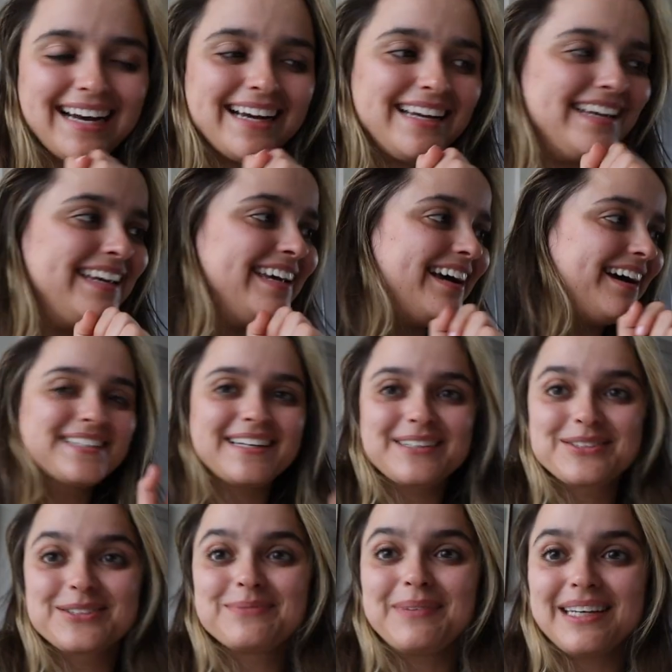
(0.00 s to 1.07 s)
I
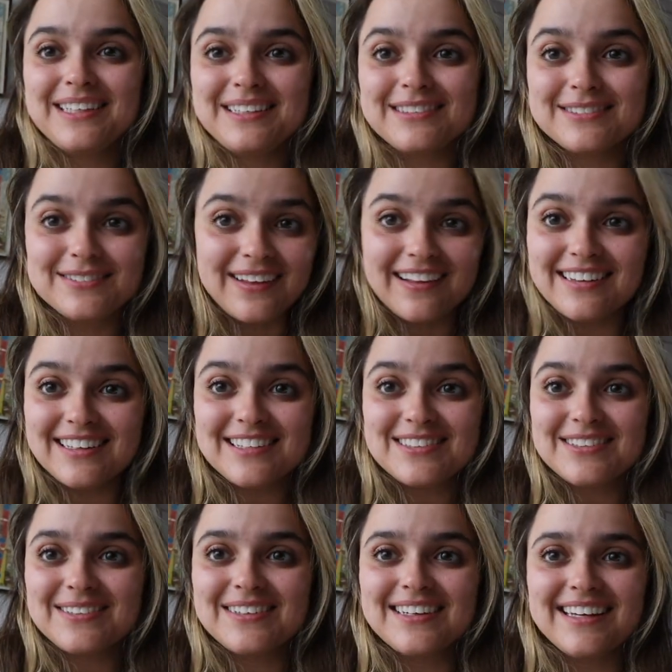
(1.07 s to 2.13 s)
scheduled my Kindle Vella
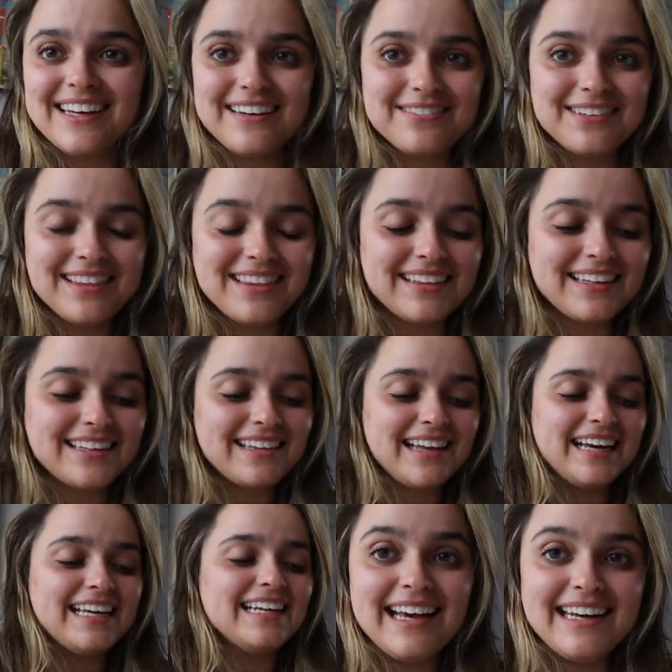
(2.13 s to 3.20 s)
story, everything like
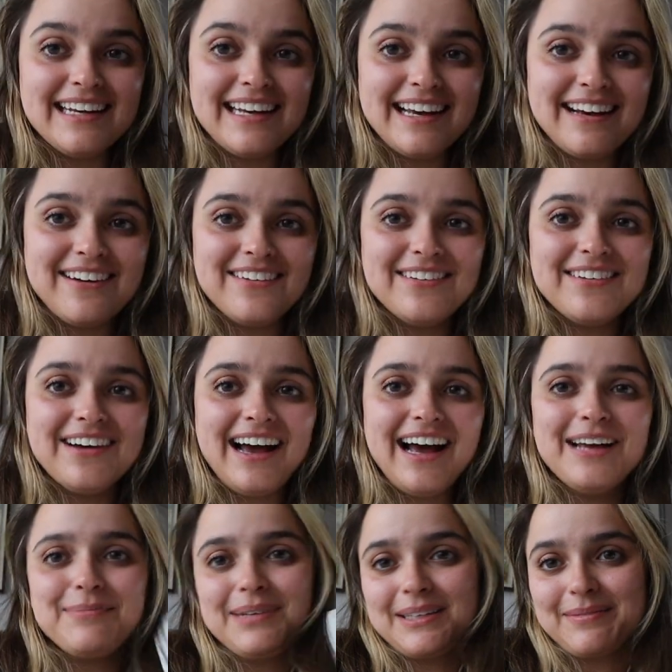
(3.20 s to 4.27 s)
that, and now
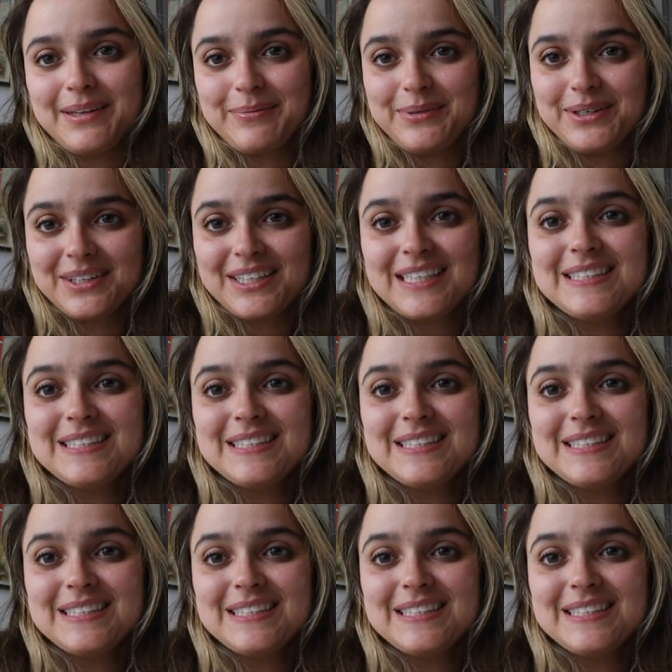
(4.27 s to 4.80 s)
I picked the book.